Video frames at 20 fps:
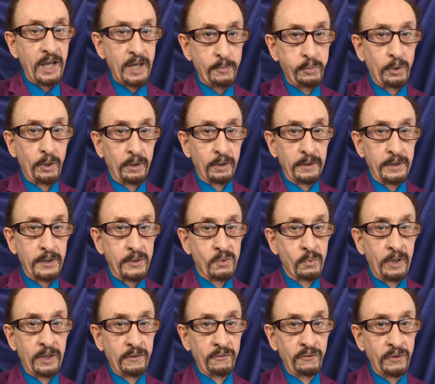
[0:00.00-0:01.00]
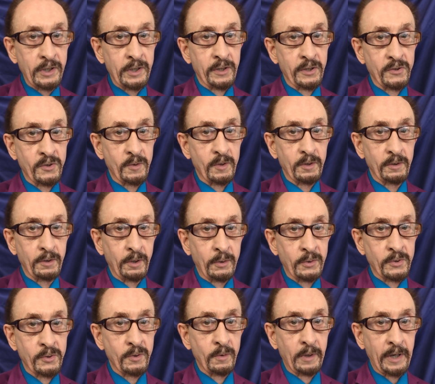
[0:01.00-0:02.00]
April is when Venus
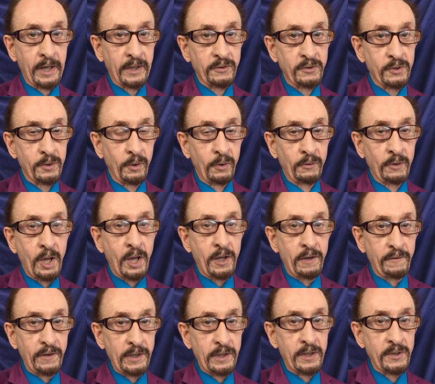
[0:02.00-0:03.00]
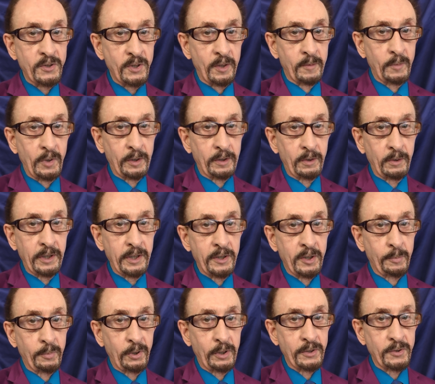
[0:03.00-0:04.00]
goes direct. So Venus and
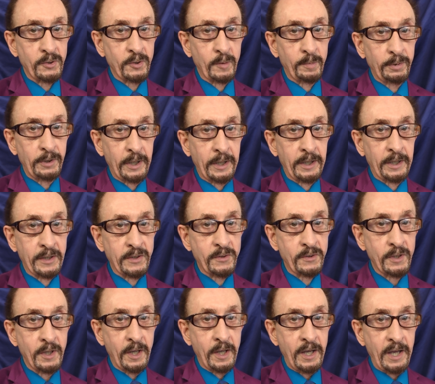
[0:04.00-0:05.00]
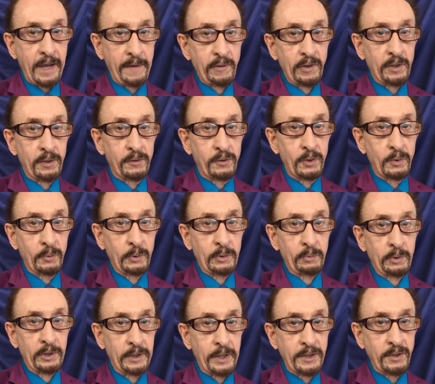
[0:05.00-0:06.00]
Mercury, the personal planets having to do
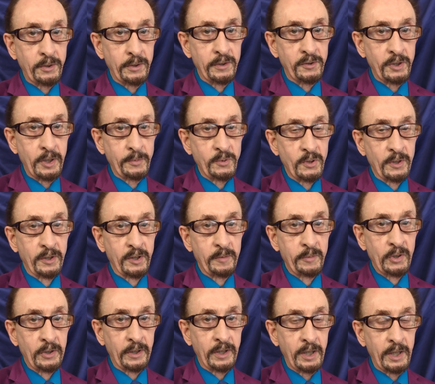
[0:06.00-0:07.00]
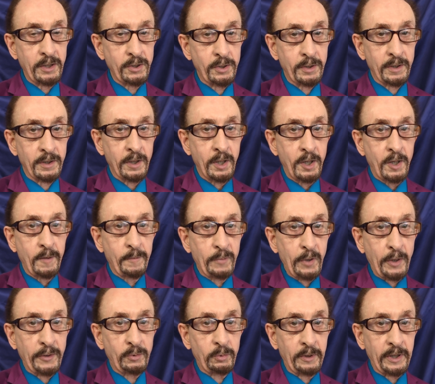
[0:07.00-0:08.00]
with relationships and communication,
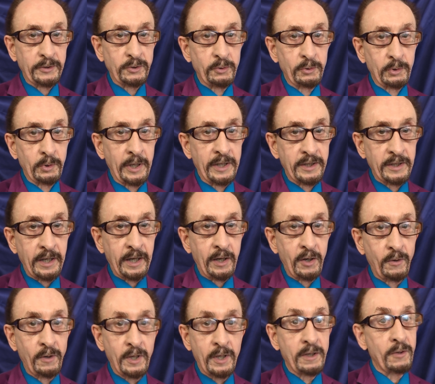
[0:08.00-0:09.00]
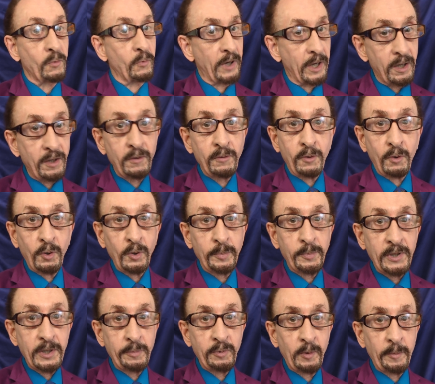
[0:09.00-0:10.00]
both retrograde now. Well,
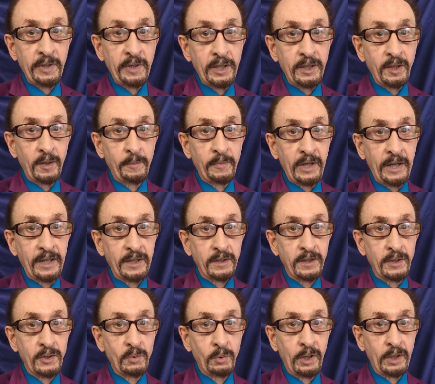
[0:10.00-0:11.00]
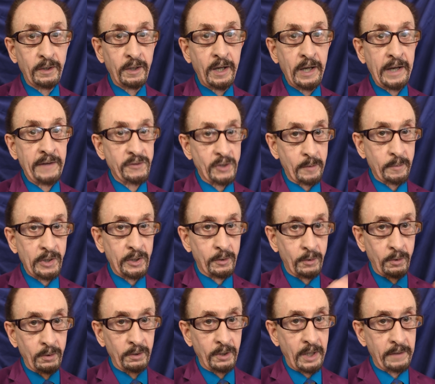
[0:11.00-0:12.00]
old people may come back into our lives. I
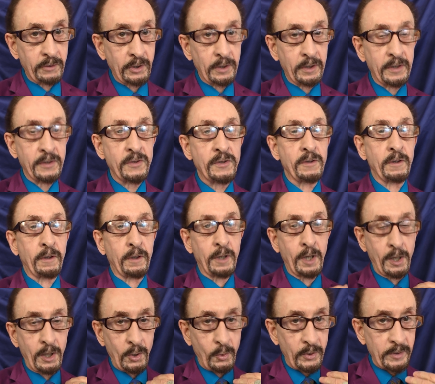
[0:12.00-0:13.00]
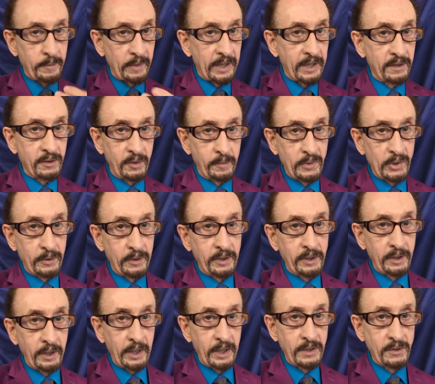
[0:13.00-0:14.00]
mean, old lovers, or we may
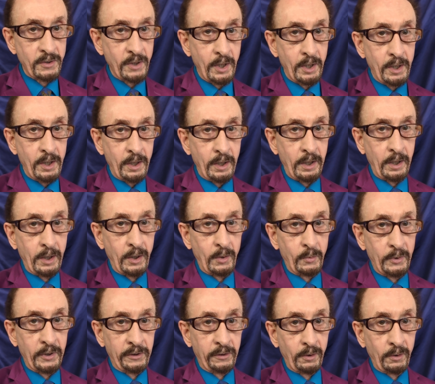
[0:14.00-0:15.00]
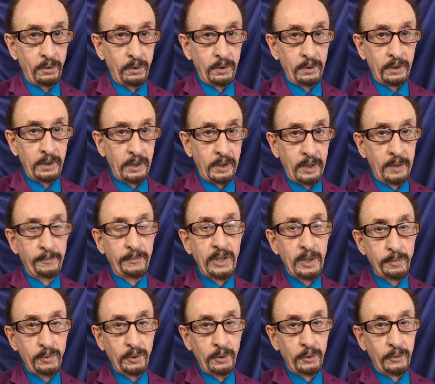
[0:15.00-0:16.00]
communicate with old,
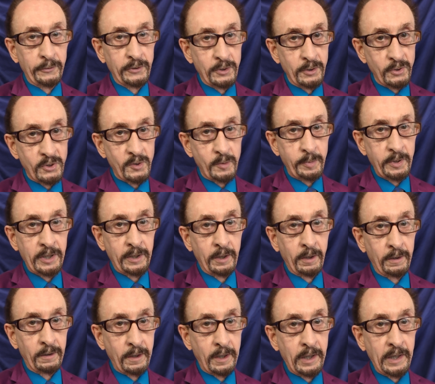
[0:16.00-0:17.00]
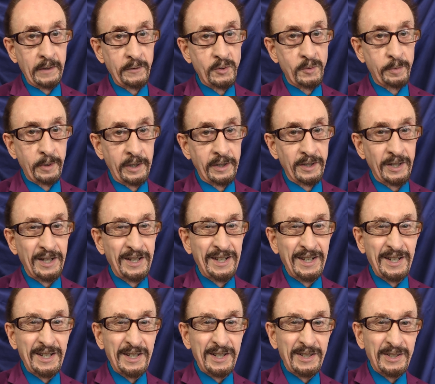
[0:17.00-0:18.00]
people who used to be in our lives, but
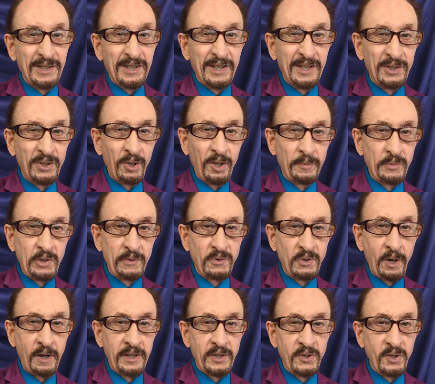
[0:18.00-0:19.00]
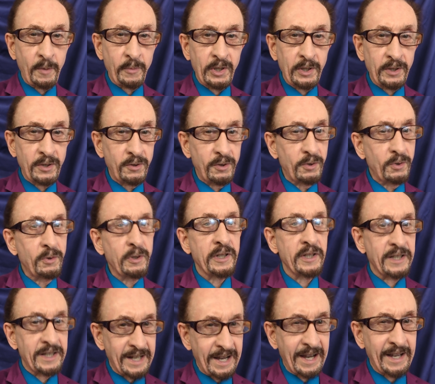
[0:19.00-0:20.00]
in terms of starting something new,
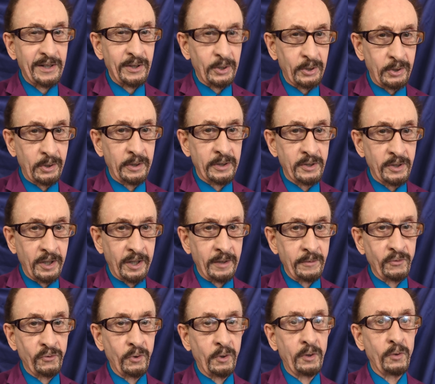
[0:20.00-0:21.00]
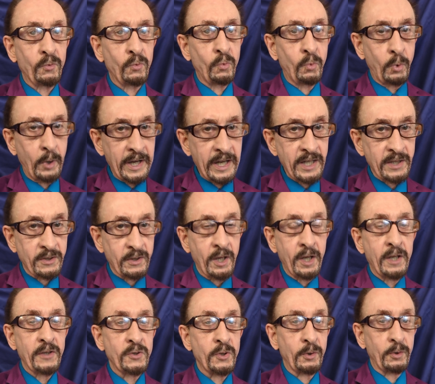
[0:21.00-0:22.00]
not a good time for it. Wait.
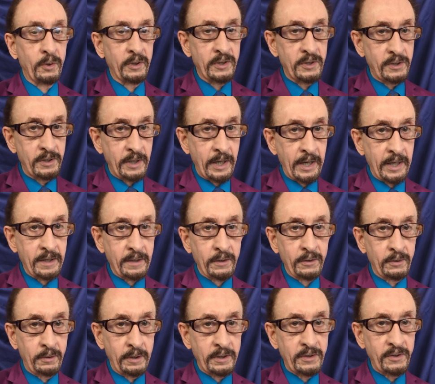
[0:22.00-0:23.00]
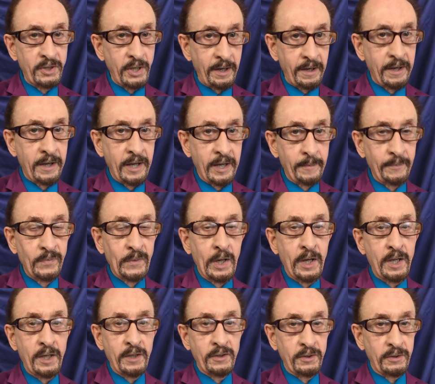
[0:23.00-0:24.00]
It's a good time
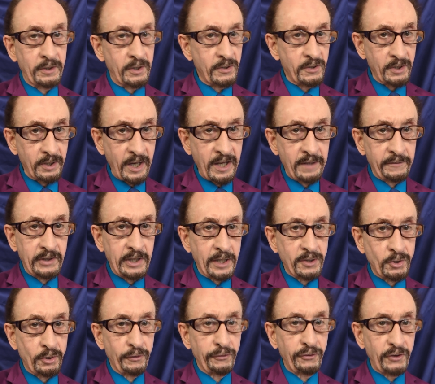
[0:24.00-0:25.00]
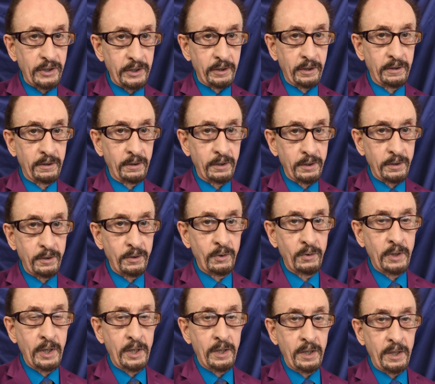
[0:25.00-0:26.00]
to just kind of get your feet under
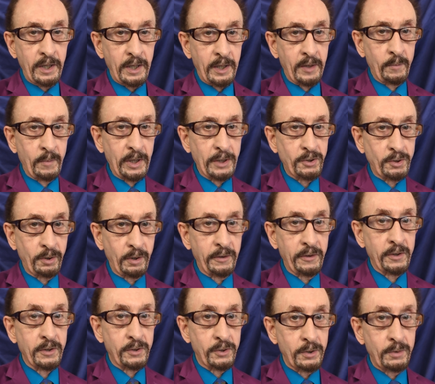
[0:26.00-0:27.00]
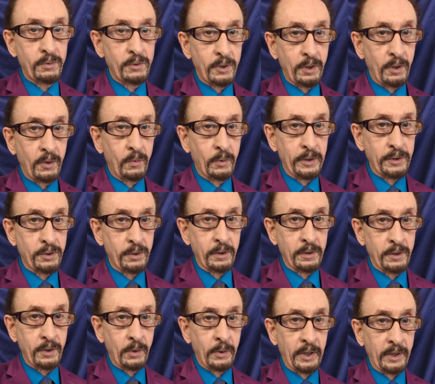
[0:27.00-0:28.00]
you and make sure that you know what
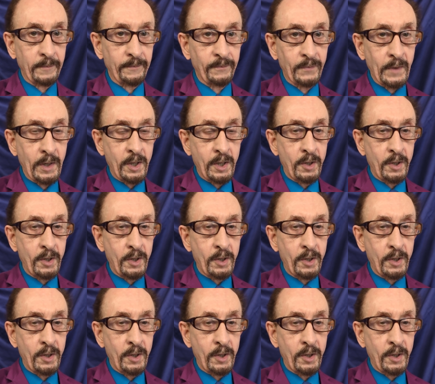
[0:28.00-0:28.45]
you're doing.